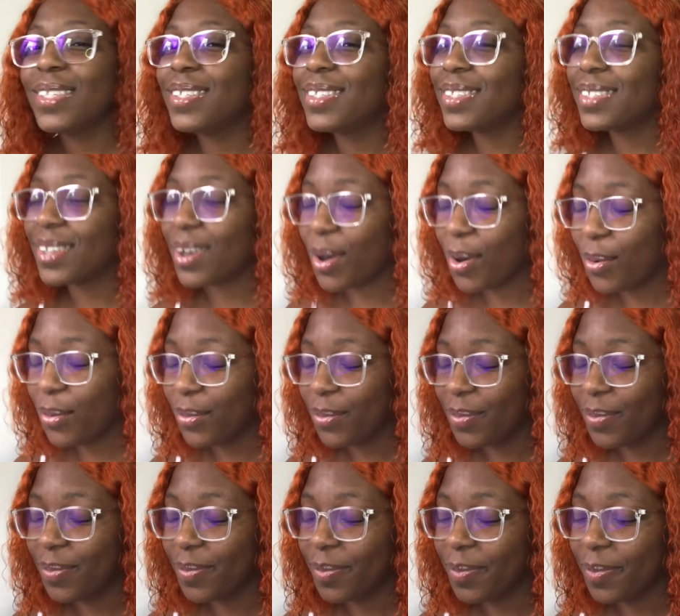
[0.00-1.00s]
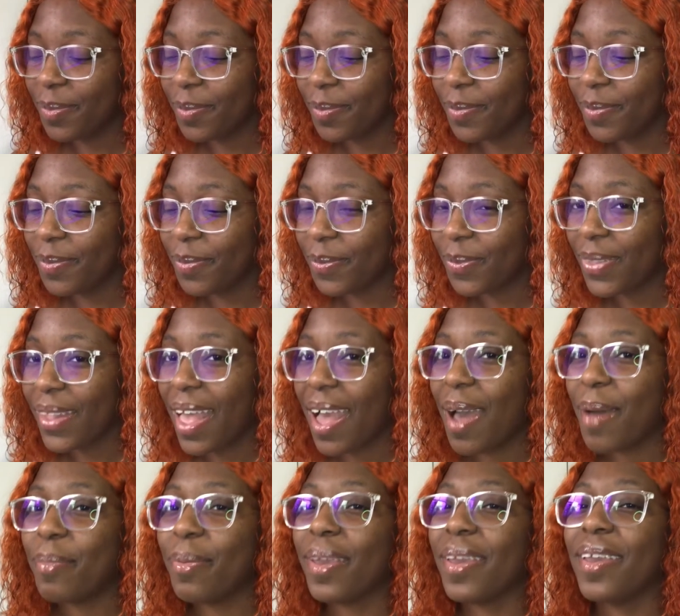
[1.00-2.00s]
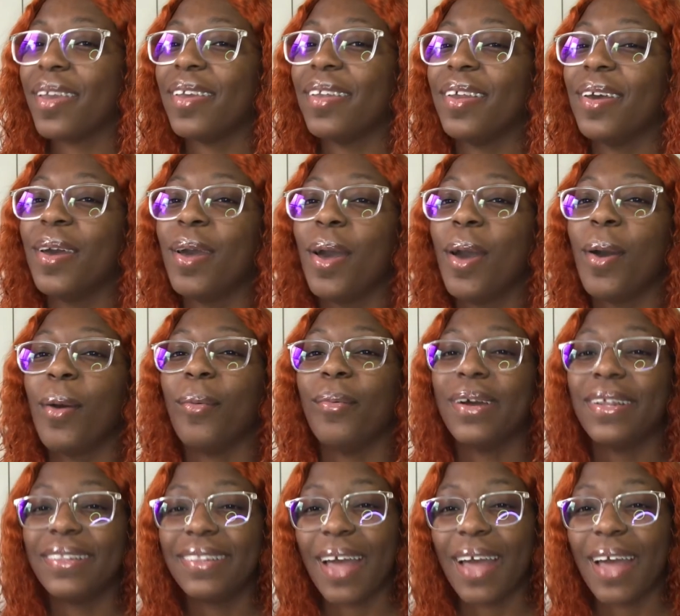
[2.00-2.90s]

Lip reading: So I paid $1,098